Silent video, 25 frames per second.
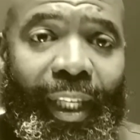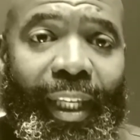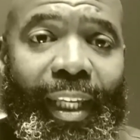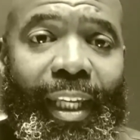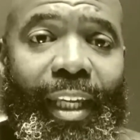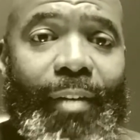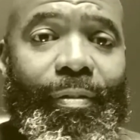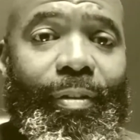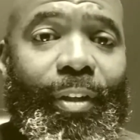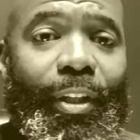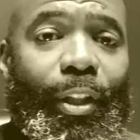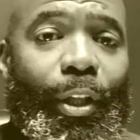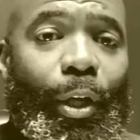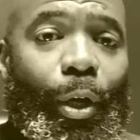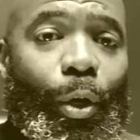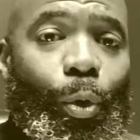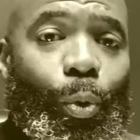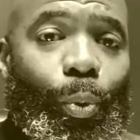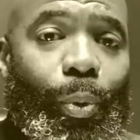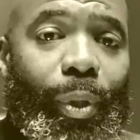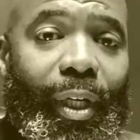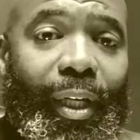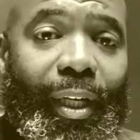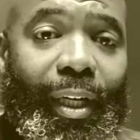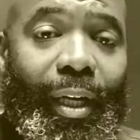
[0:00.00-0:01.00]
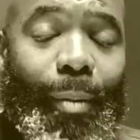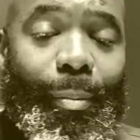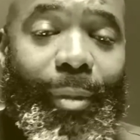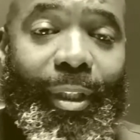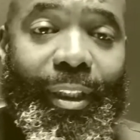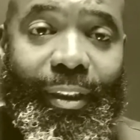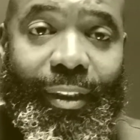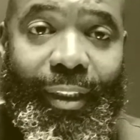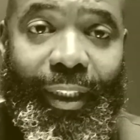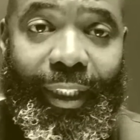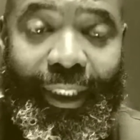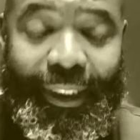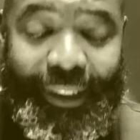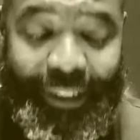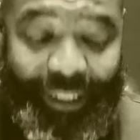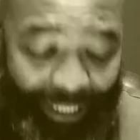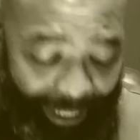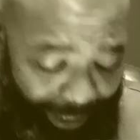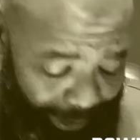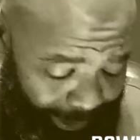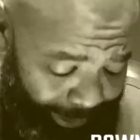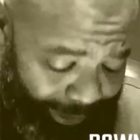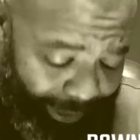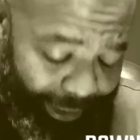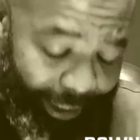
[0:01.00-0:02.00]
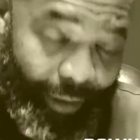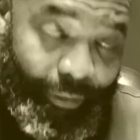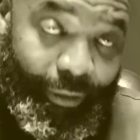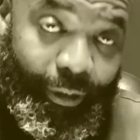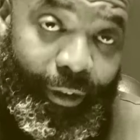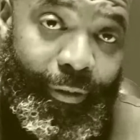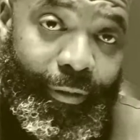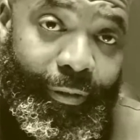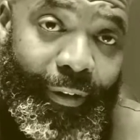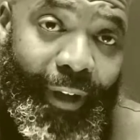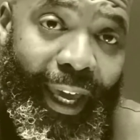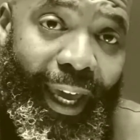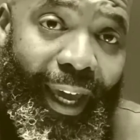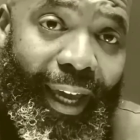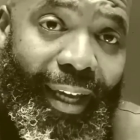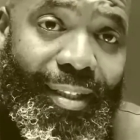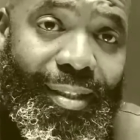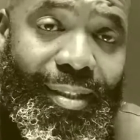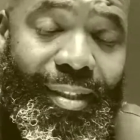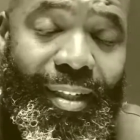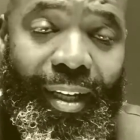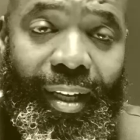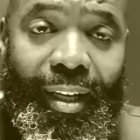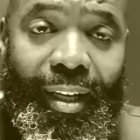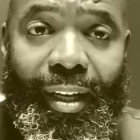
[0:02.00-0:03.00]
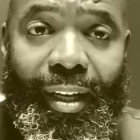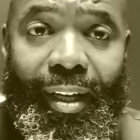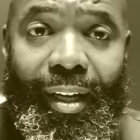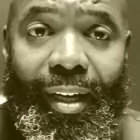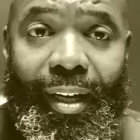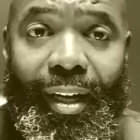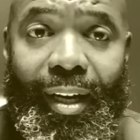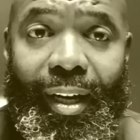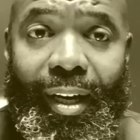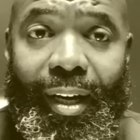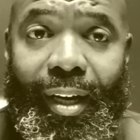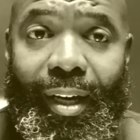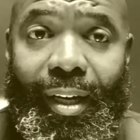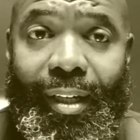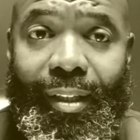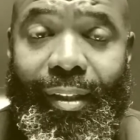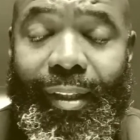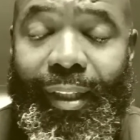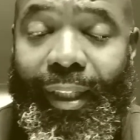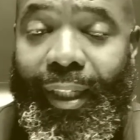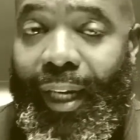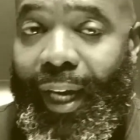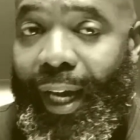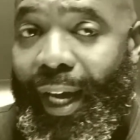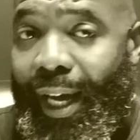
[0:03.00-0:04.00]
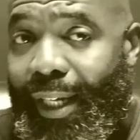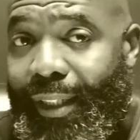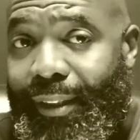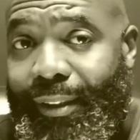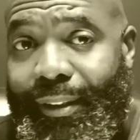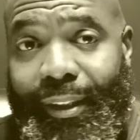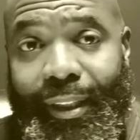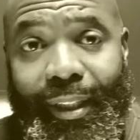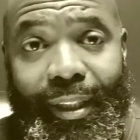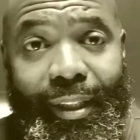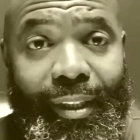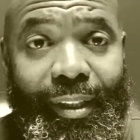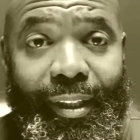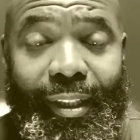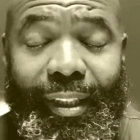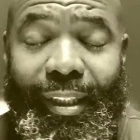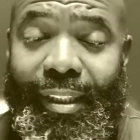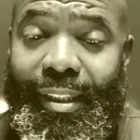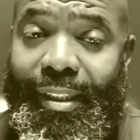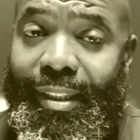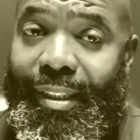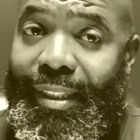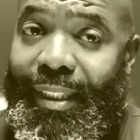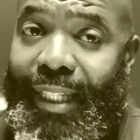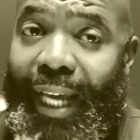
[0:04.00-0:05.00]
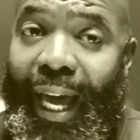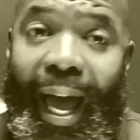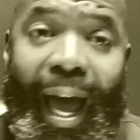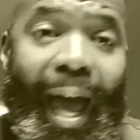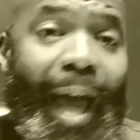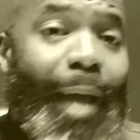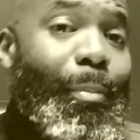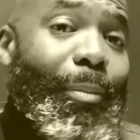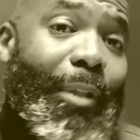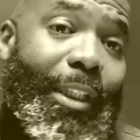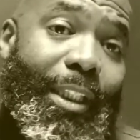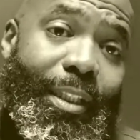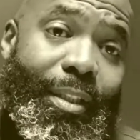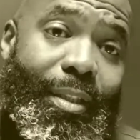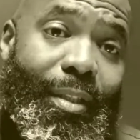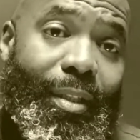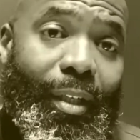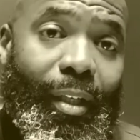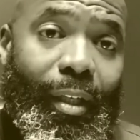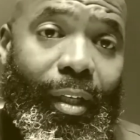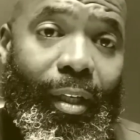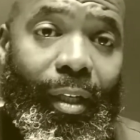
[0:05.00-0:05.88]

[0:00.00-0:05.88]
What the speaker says: Even though we're coming to the tail end of the fast, the content is timeless.